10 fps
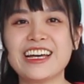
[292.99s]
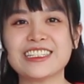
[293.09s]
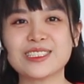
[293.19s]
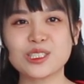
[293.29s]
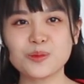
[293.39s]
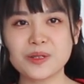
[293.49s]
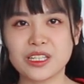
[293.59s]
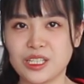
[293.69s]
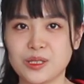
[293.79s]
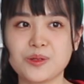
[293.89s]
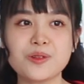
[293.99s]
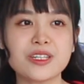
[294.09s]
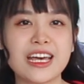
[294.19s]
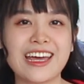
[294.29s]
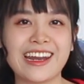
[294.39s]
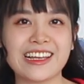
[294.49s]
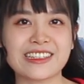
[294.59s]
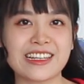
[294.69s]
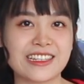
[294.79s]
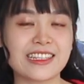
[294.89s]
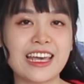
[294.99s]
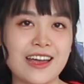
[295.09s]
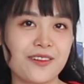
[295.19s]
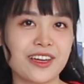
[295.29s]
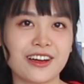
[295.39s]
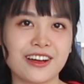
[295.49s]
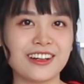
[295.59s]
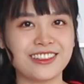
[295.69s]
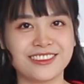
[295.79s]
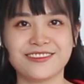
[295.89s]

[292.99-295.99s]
It's super cute and is his carrier.